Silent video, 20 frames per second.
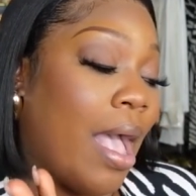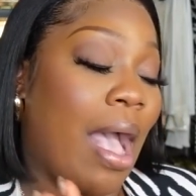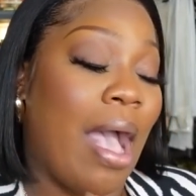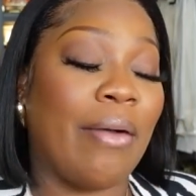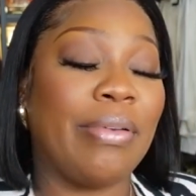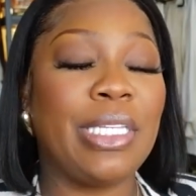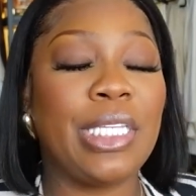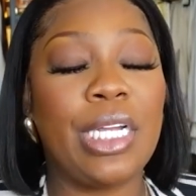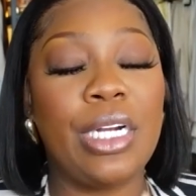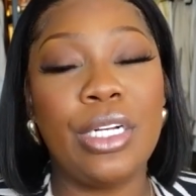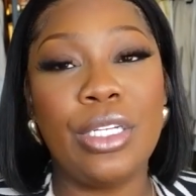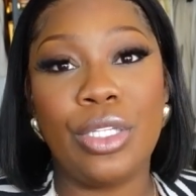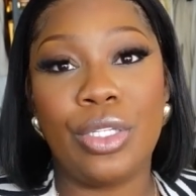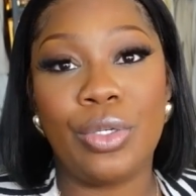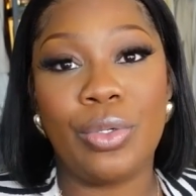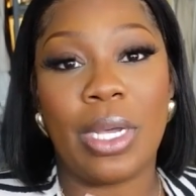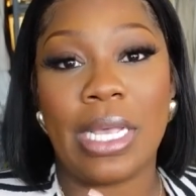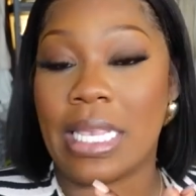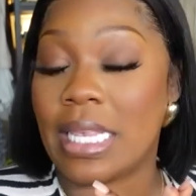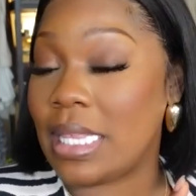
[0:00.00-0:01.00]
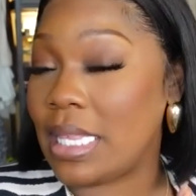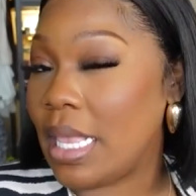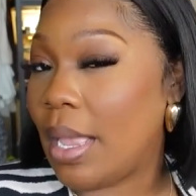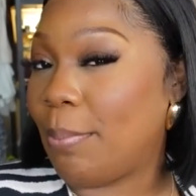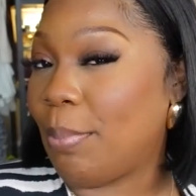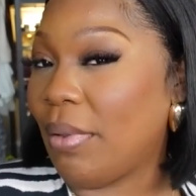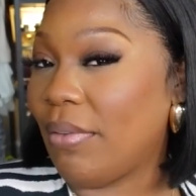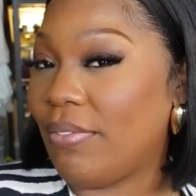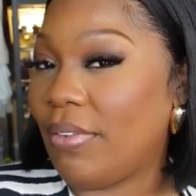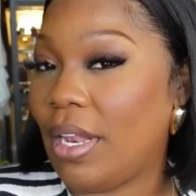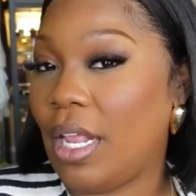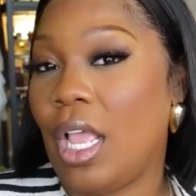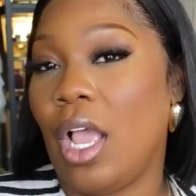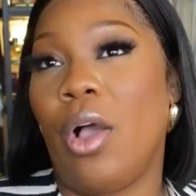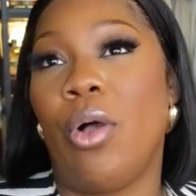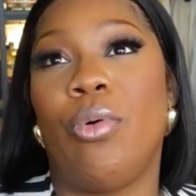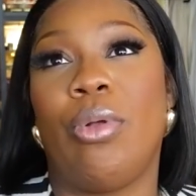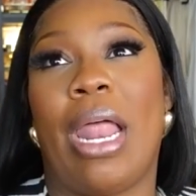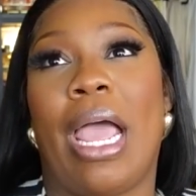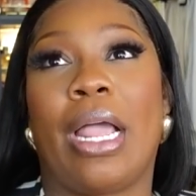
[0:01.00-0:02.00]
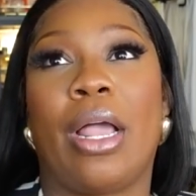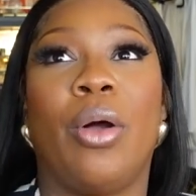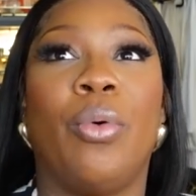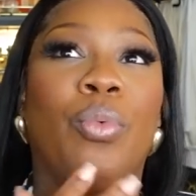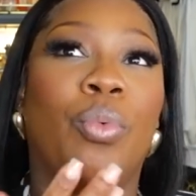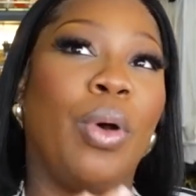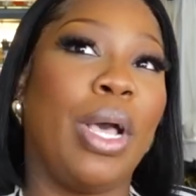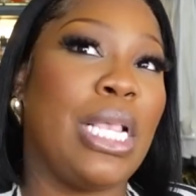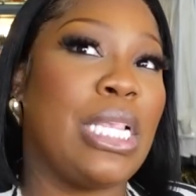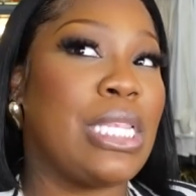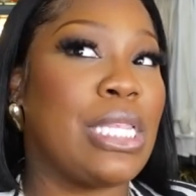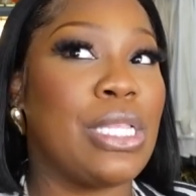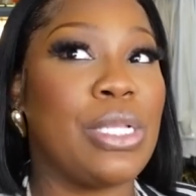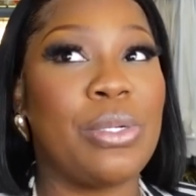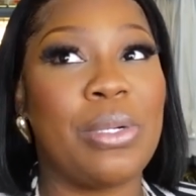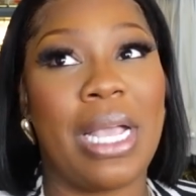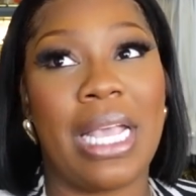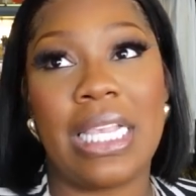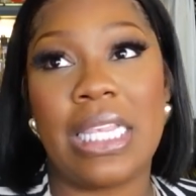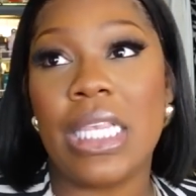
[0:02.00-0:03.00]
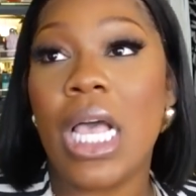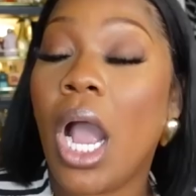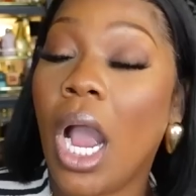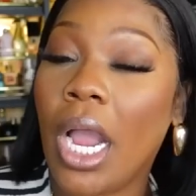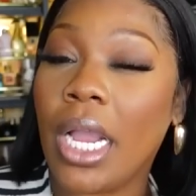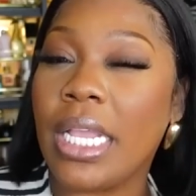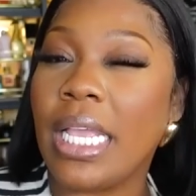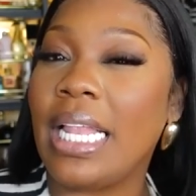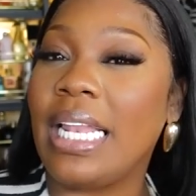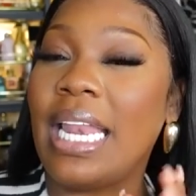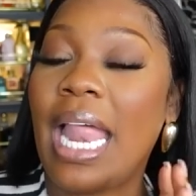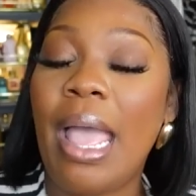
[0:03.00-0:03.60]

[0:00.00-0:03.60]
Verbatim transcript: I was going to do a separate video like a what's new at Target.